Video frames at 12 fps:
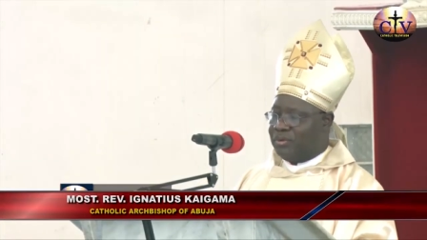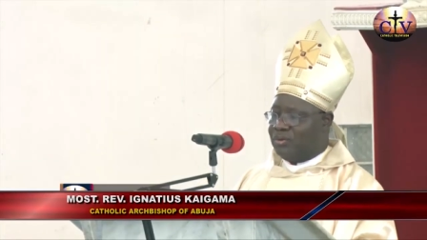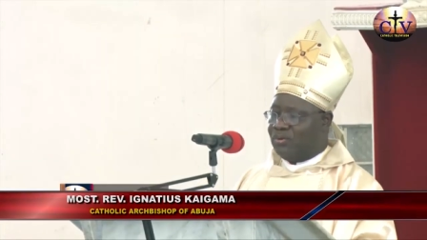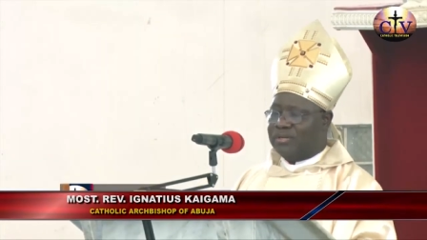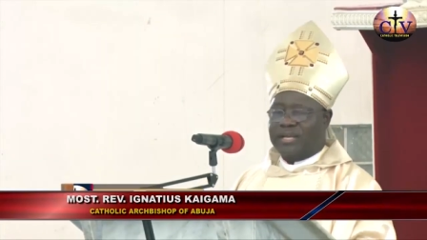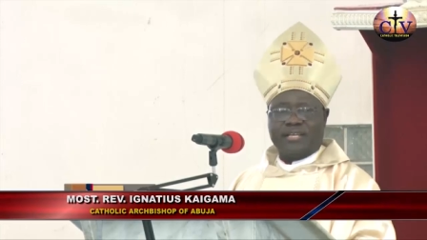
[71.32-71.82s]

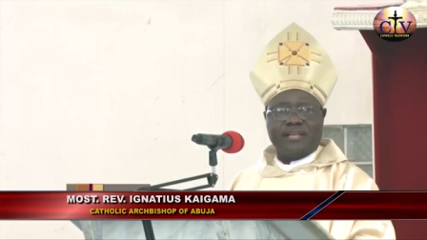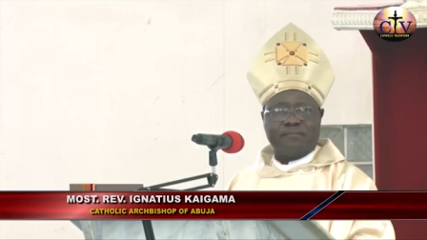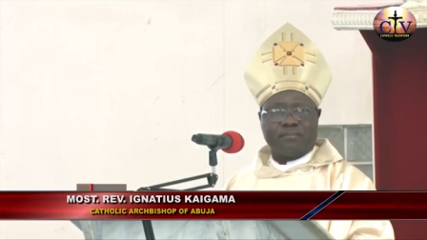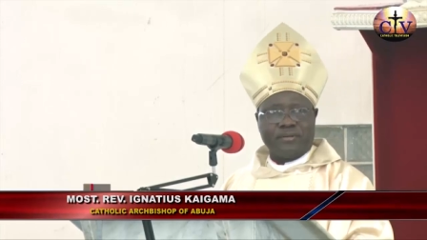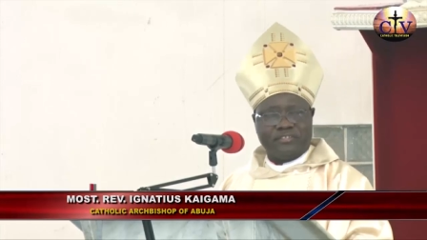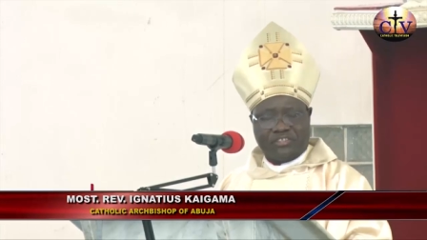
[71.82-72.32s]
other than
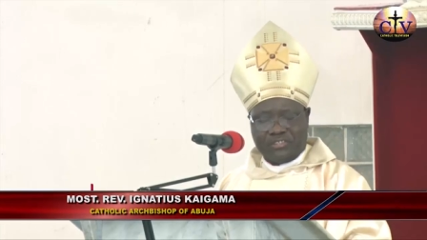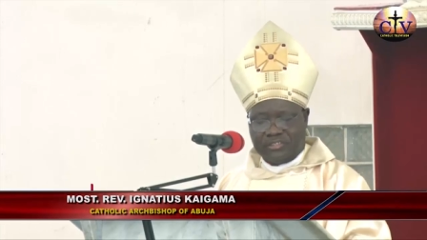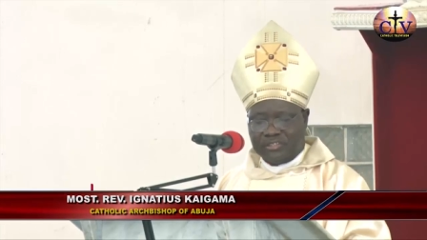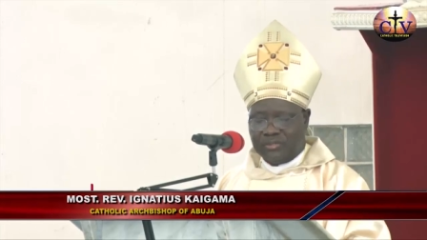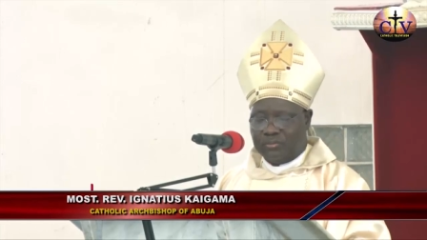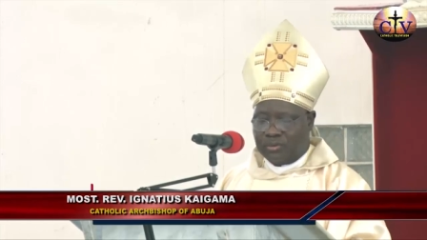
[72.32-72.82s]
preaching
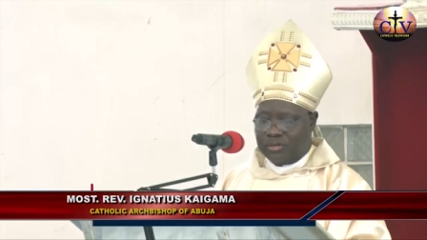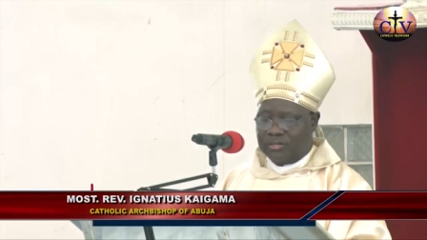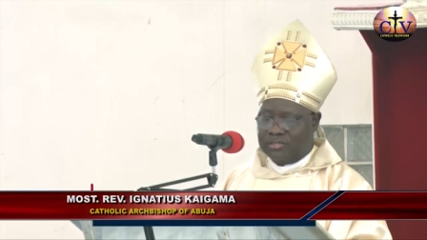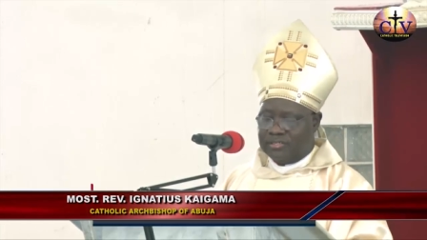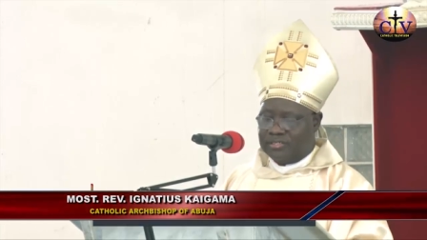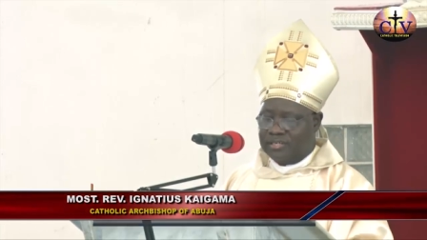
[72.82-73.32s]
the
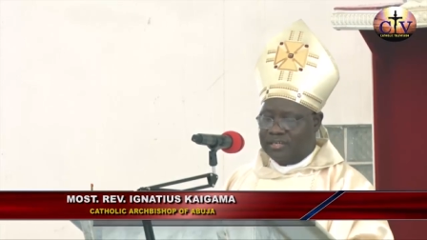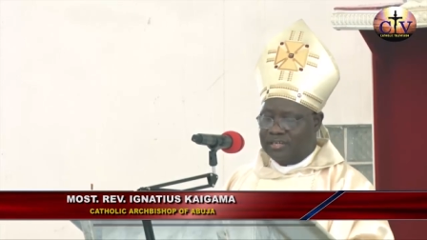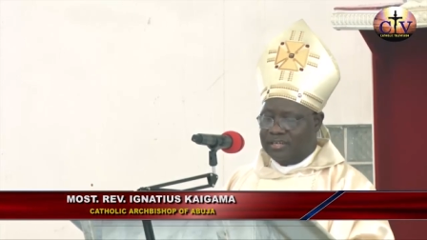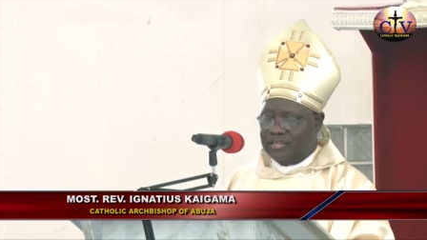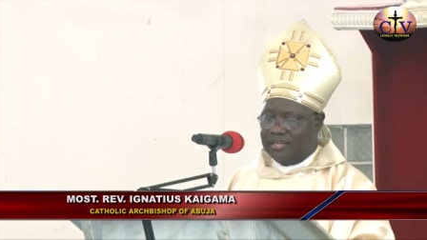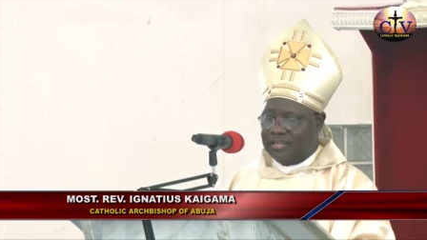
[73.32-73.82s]
word
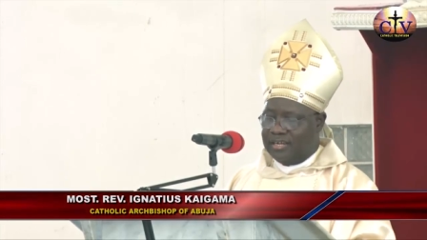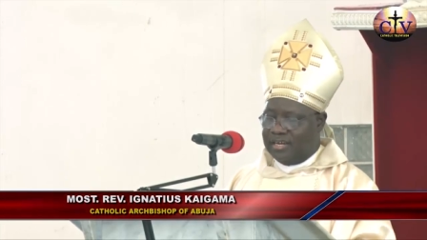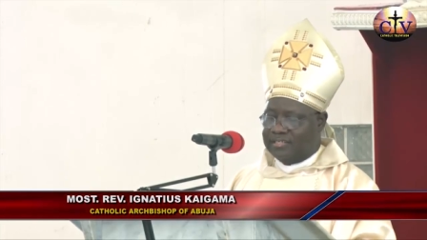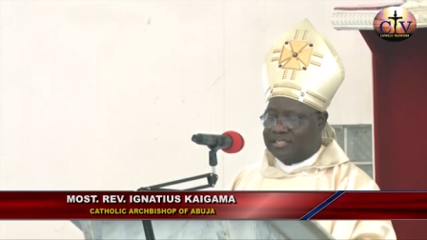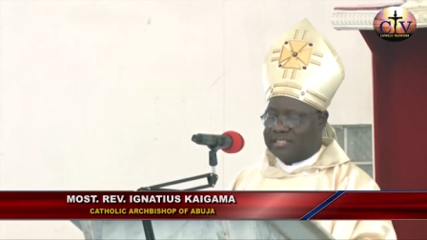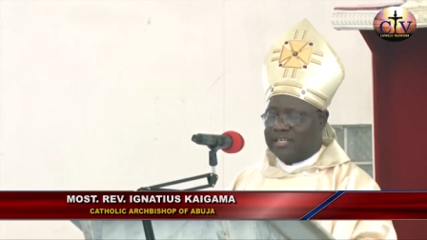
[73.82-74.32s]

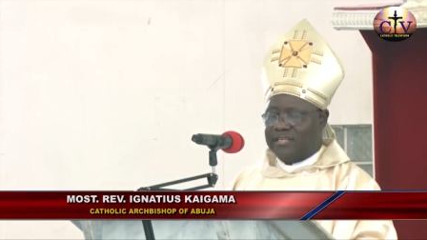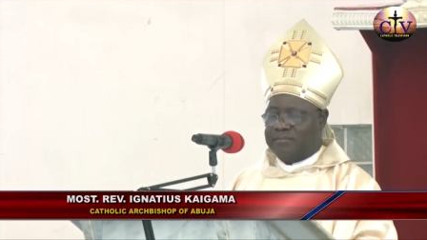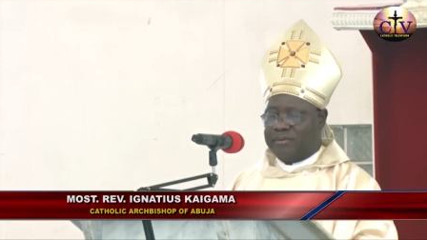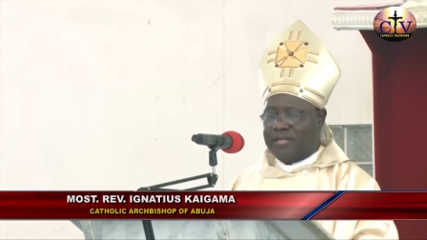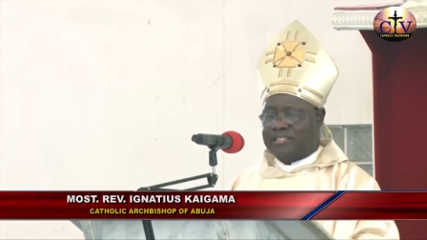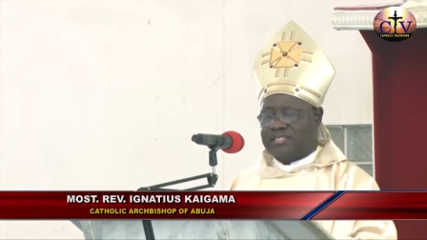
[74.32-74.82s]
and
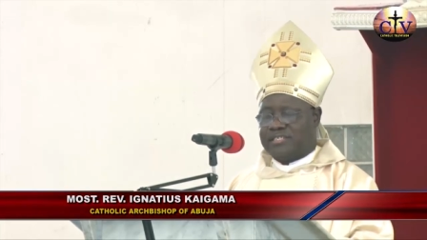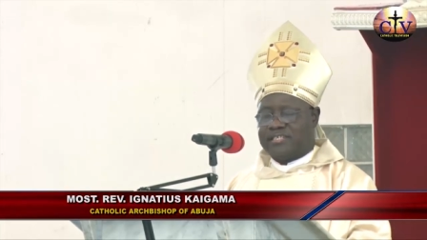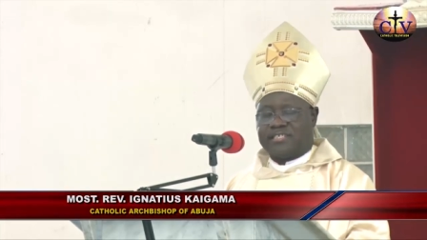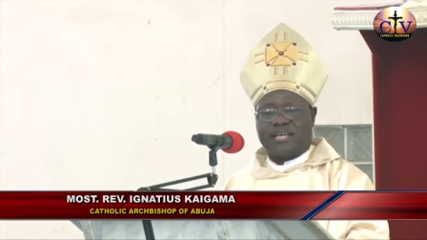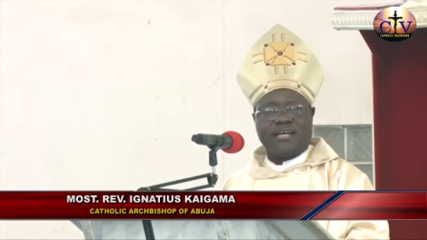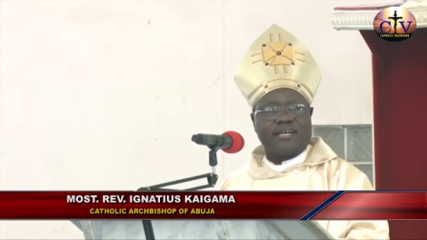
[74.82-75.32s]
celebrating the
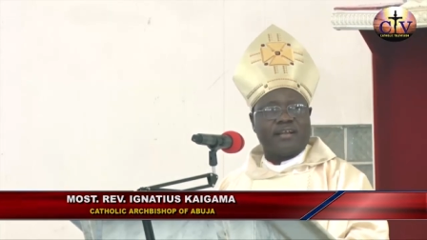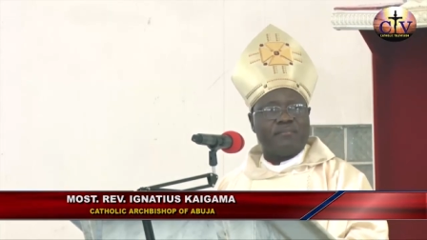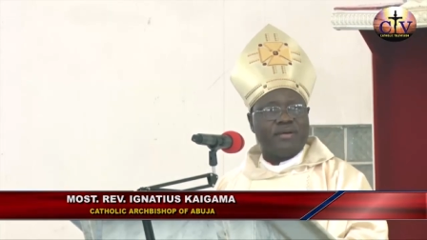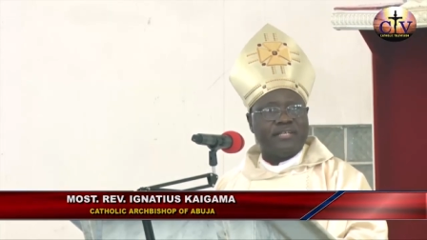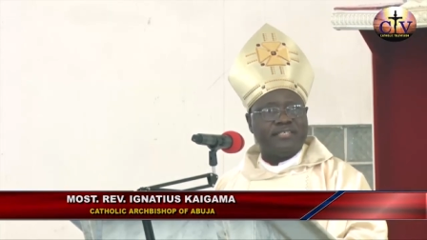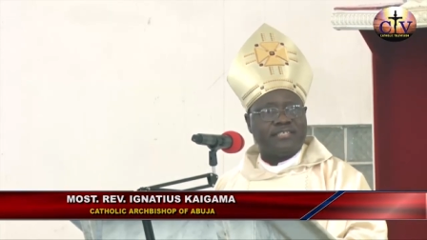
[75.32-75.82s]

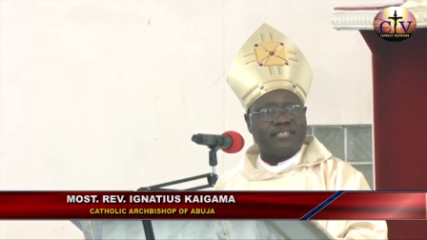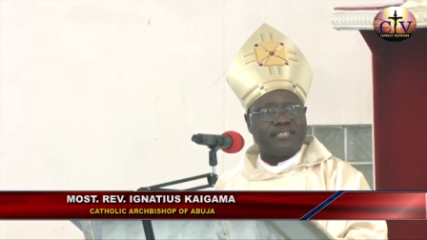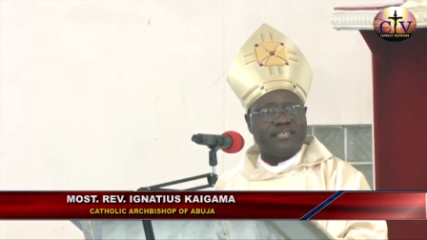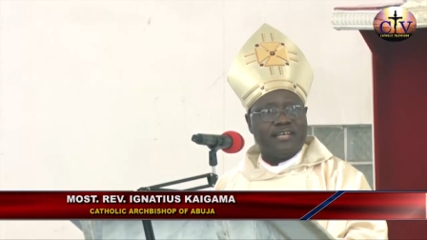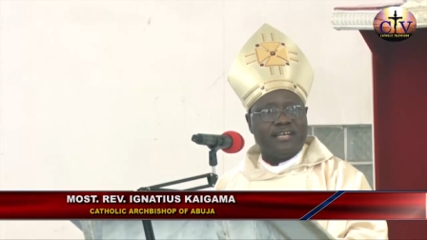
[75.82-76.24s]
sacraments,